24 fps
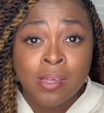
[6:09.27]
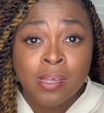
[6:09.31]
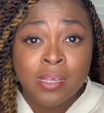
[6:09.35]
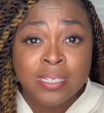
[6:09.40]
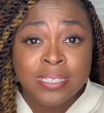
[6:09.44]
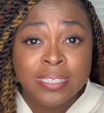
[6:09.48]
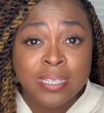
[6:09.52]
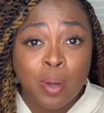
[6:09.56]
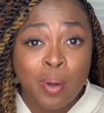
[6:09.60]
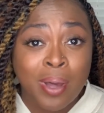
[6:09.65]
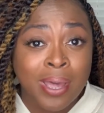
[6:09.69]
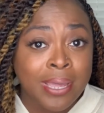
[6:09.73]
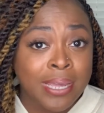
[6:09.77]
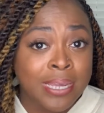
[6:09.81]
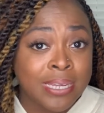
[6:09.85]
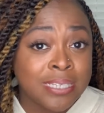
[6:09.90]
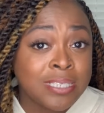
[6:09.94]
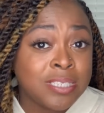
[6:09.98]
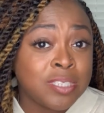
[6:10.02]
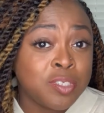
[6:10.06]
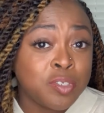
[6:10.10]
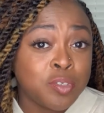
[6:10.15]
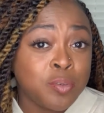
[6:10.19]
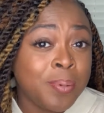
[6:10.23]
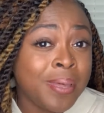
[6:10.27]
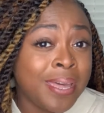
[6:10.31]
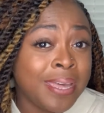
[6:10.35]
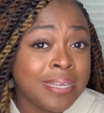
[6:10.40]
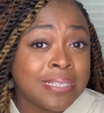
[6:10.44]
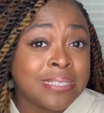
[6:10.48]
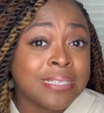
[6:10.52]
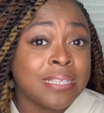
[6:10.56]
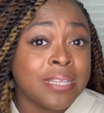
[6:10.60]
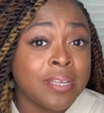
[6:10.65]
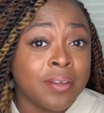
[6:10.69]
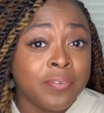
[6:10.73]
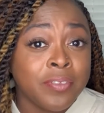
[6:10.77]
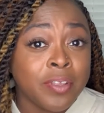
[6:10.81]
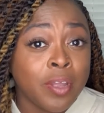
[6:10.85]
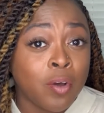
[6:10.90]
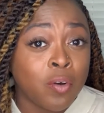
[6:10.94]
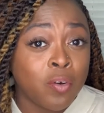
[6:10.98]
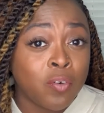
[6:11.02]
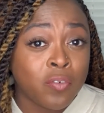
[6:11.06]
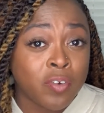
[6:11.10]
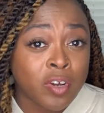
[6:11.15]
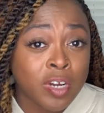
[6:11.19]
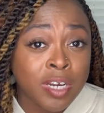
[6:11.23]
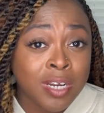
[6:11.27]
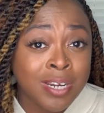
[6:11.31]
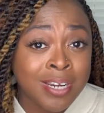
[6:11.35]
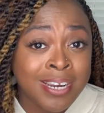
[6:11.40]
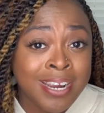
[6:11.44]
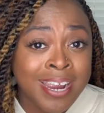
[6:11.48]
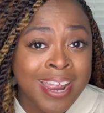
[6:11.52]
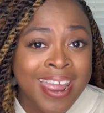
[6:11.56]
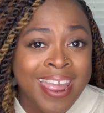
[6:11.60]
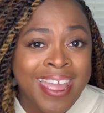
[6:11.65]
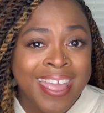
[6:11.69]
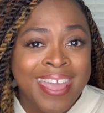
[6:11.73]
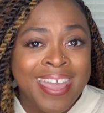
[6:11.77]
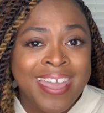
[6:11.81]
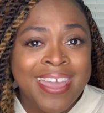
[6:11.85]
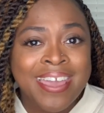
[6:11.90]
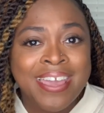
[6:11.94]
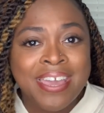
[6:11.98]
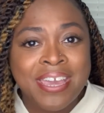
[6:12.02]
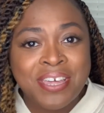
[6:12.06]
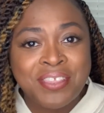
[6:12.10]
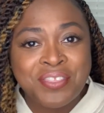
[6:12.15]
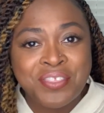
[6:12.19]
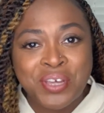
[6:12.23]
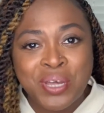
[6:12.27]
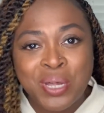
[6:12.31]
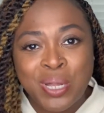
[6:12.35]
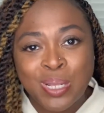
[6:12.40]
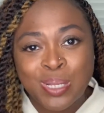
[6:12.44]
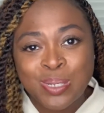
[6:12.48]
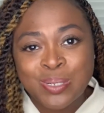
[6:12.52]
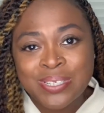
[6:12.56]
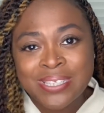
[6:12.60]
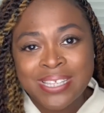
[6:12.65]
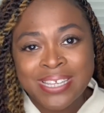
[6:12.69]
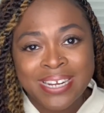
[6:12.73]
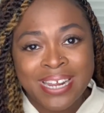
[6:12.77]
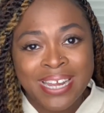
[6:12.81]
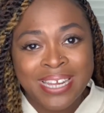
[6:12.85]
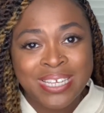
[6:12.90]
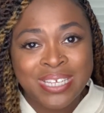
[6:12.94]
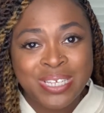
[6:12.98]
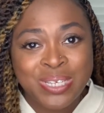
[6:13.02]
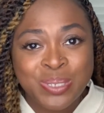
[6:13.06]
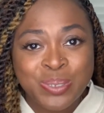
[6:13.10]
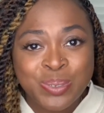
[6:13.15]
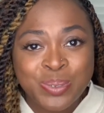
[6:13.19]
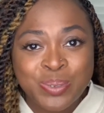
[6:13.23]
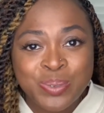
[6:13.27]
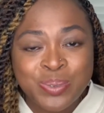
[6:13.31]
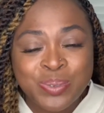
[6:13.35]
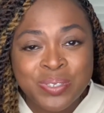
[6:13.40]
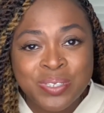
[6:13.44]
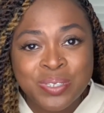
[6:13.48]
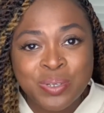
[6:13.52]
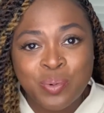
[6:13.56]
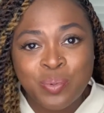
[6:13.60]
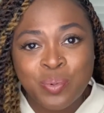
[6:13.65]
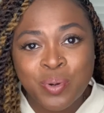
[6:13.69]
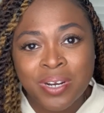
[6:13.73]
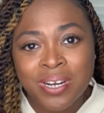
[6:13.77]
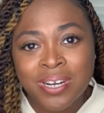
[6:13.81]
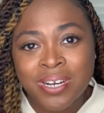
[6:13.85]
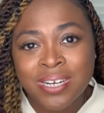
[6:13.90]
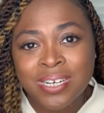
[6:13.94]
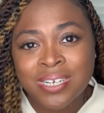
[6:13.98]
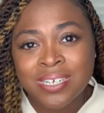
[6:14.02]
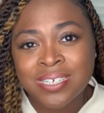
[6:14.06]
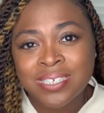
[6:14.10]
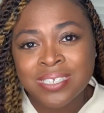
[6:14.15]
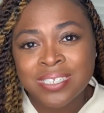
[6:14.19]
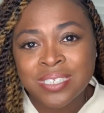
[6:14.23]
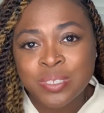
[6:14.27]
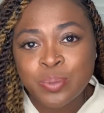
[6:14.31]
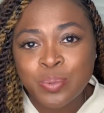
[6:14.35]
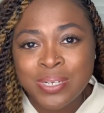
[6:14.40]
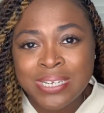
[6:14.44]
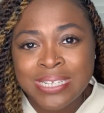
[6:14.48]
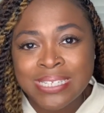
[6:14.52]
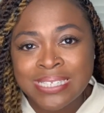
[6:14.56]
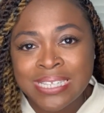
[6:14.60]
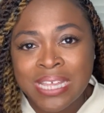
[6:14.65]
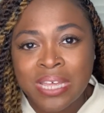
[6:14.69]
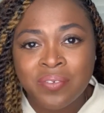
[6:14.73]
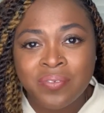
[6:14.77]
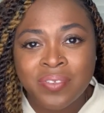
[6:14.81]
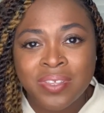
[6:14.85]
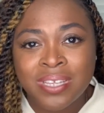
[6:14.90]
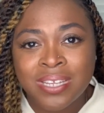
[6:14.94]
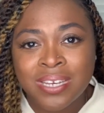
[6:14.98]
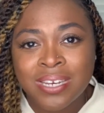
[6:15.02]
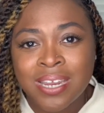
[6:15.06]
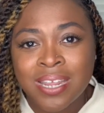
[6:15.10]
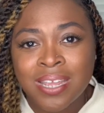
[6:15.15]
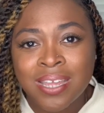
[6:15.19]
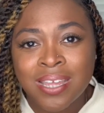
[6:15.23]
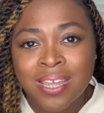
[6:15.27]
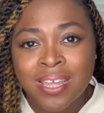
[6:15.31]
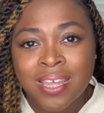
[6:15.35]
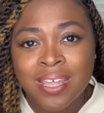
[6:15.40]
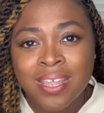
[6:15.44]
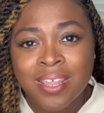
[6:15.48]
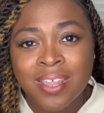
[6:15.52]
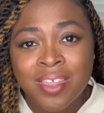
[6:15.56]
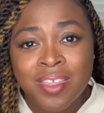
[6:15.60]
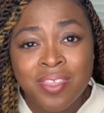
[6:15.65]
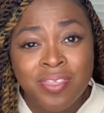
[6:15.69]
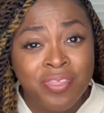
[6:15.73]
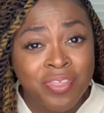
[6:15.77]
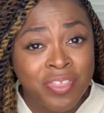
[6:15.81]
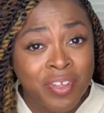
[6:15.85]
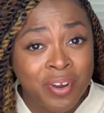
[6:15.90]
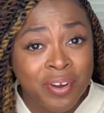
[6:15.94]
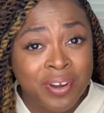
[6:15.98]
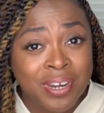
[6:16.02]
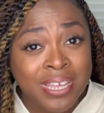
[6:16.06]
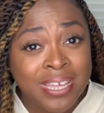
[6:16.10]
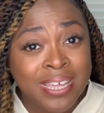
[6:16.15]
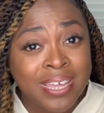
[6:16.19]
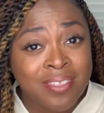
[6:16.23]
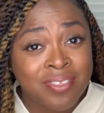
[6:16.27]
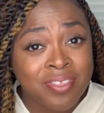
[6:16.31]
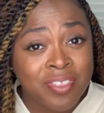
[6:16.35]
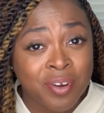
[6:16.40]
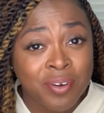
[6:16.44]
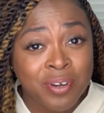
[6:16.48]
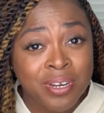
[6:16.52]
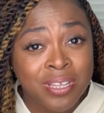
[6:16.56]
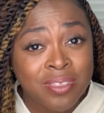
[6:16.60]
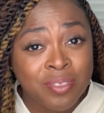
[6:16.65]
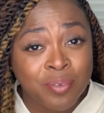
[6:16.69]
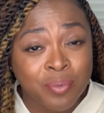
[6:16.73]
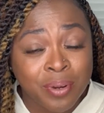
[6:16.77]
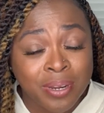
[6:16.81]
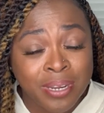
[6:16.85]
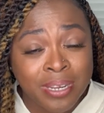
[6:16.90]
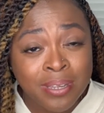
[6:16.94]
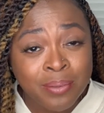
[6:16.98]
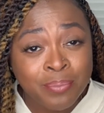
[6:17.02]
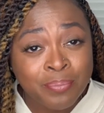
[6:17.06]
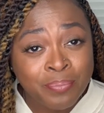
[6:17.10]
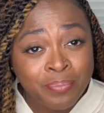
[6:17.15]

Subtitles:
So I had 2 packs left over, and the colors that I used were 27, 30, and 33.